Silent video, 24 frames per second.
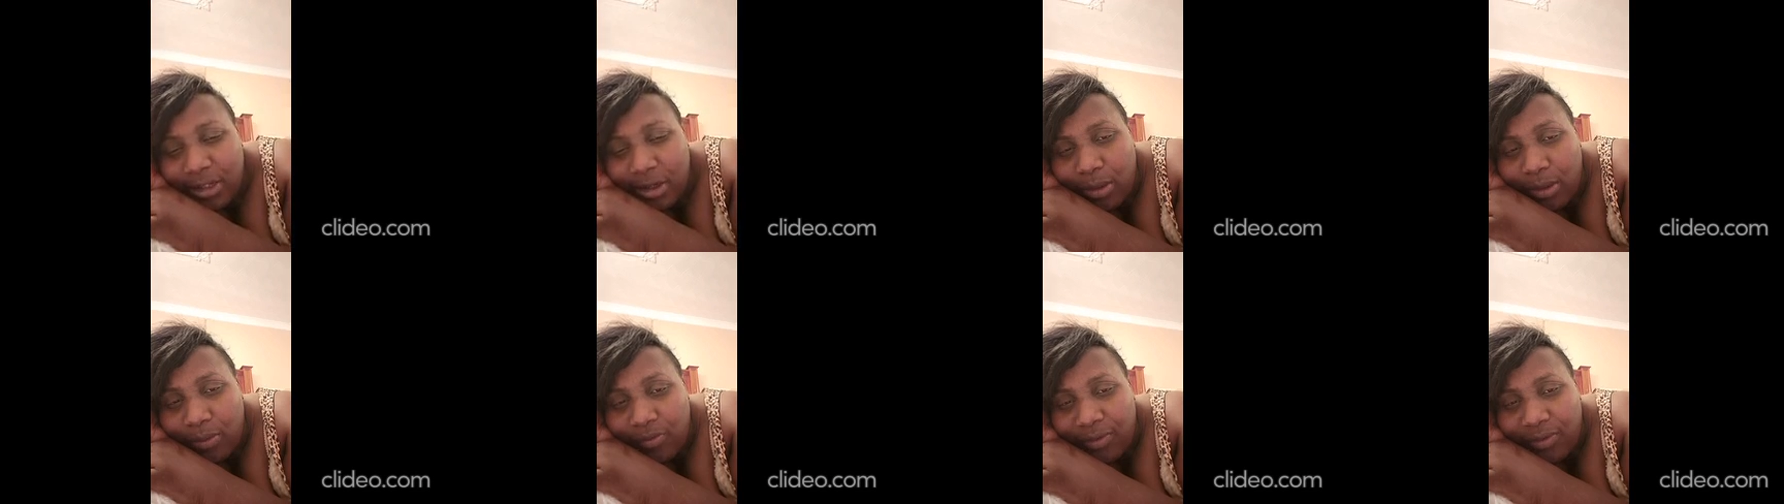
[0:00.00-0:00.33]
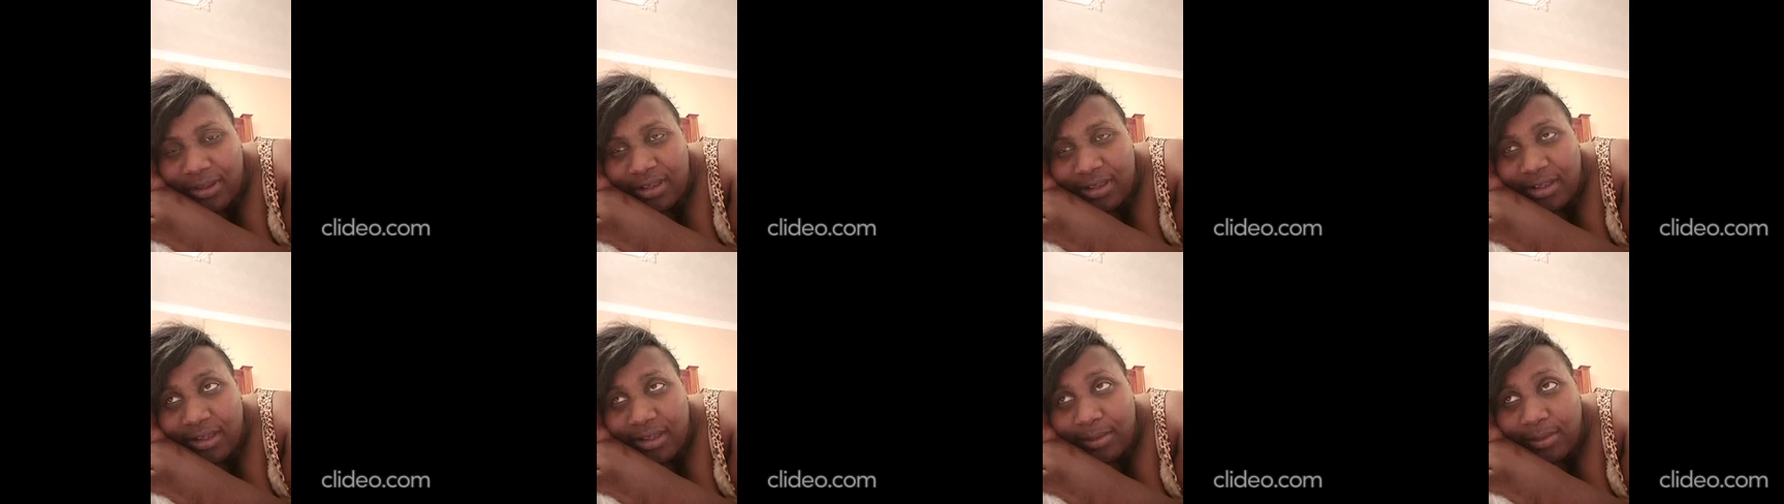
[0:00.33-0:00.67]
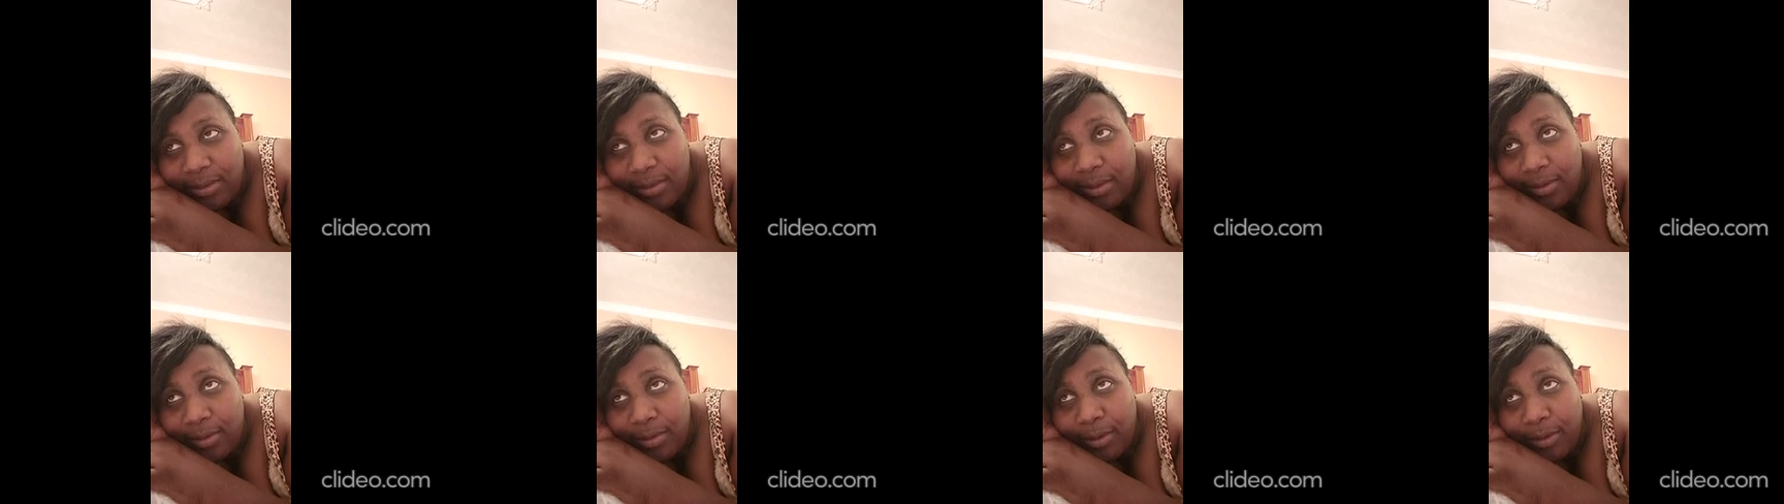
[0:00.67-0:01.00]

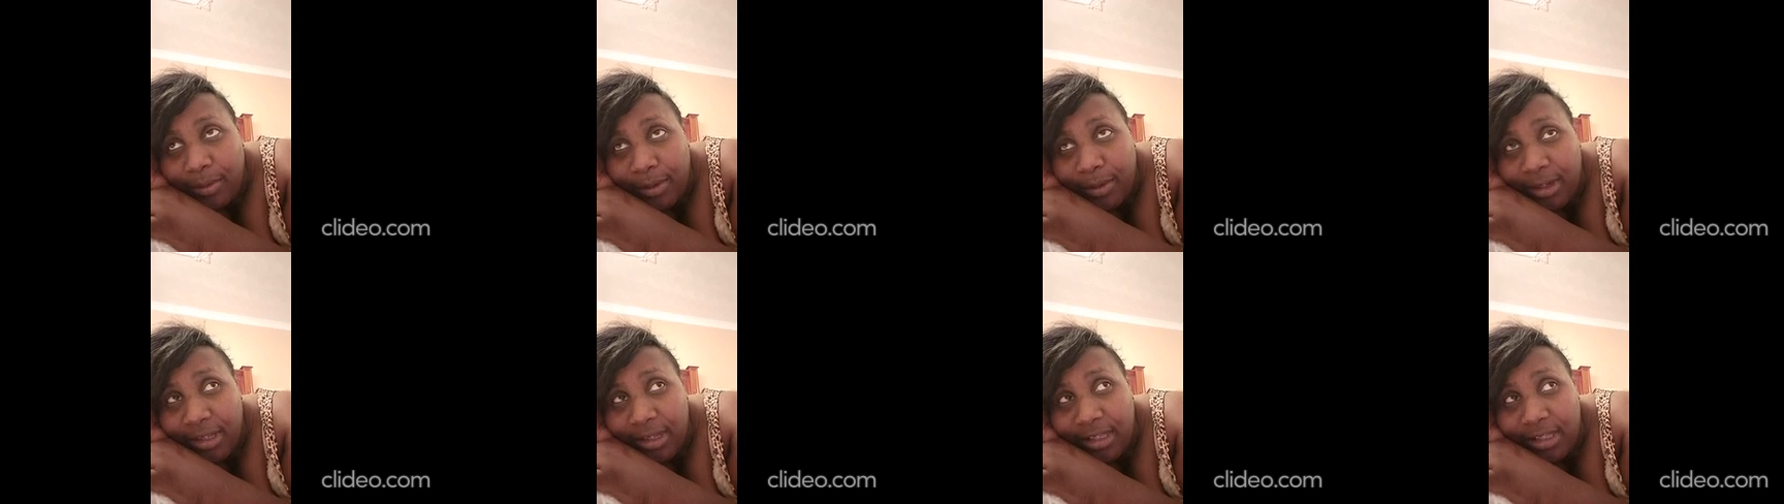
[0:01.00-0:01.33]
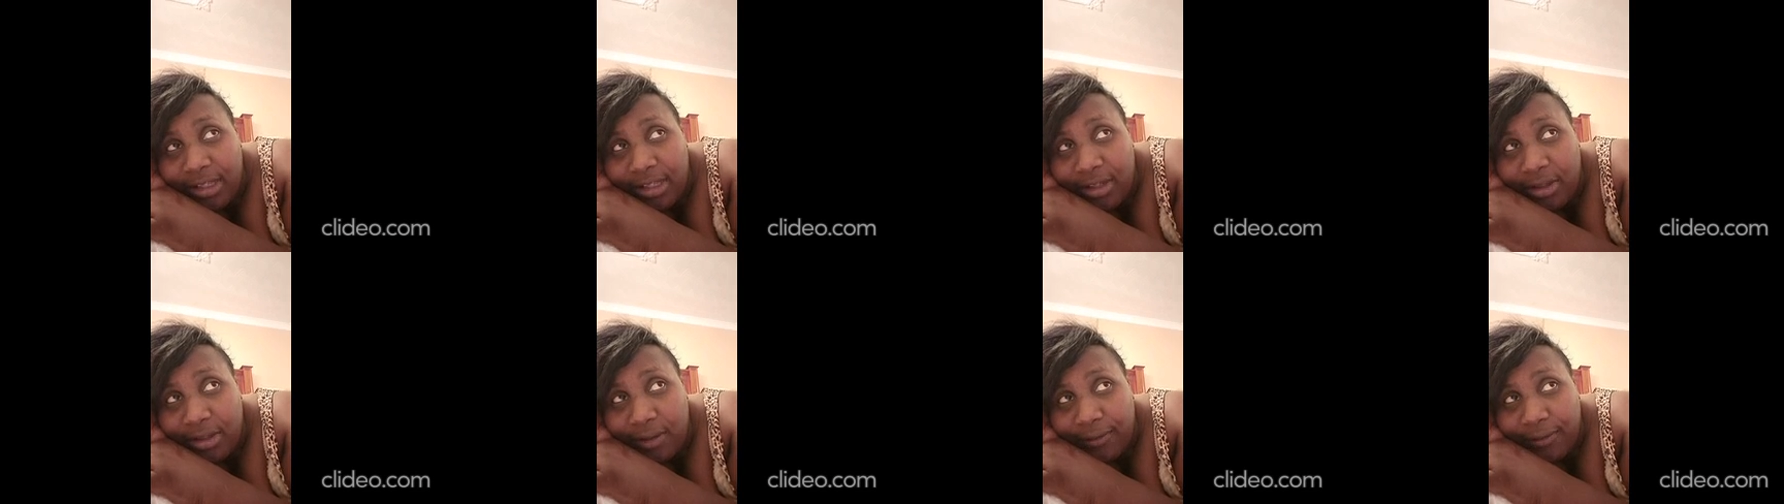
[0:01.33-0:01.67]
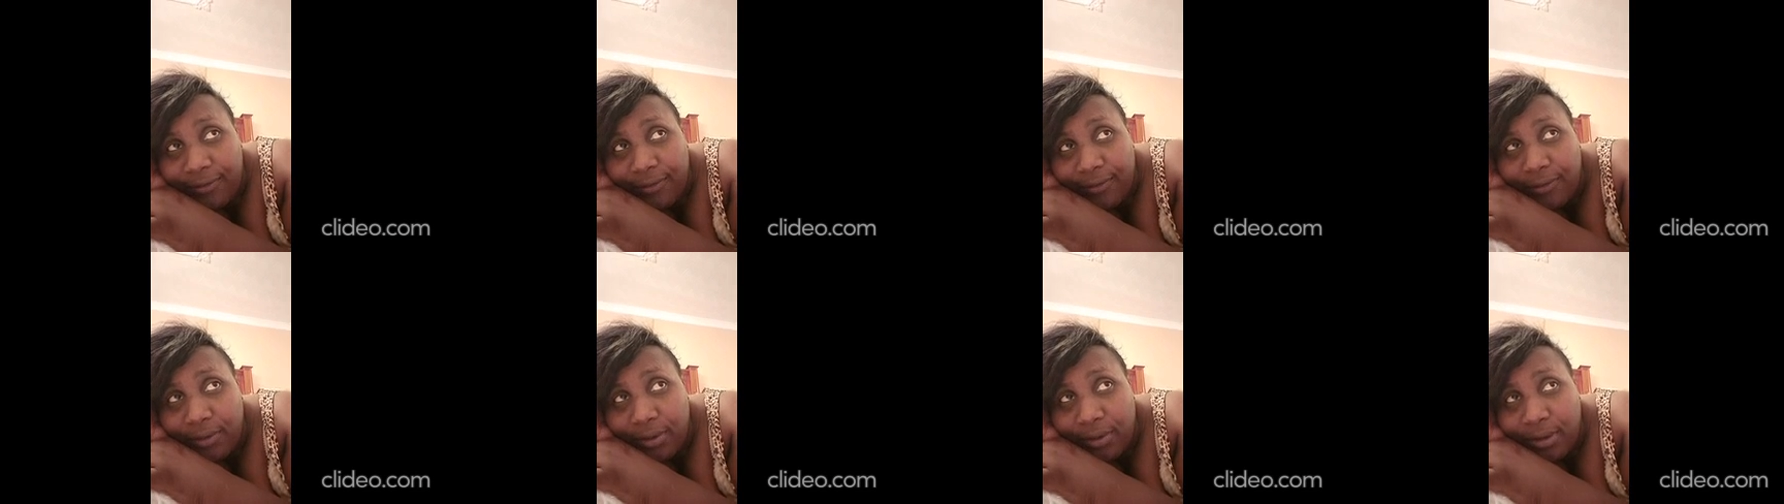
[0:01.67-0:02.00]
comfortable. I'm not eat
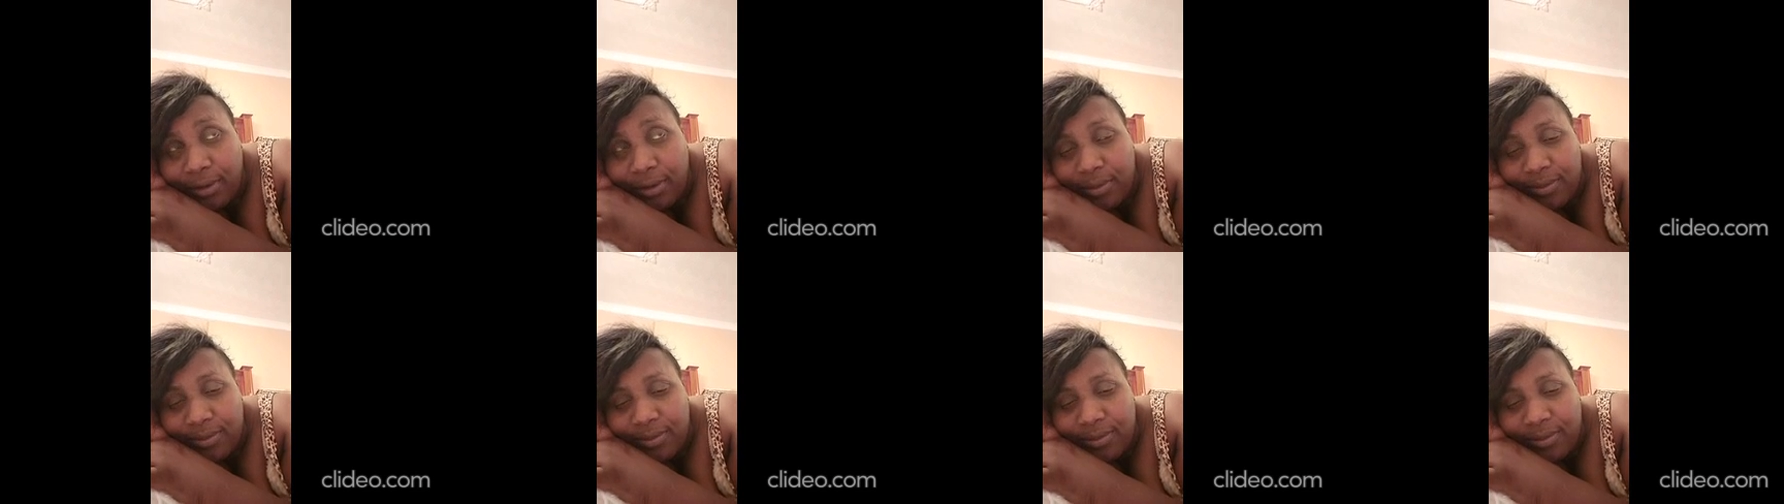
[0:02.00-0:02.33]
enough though.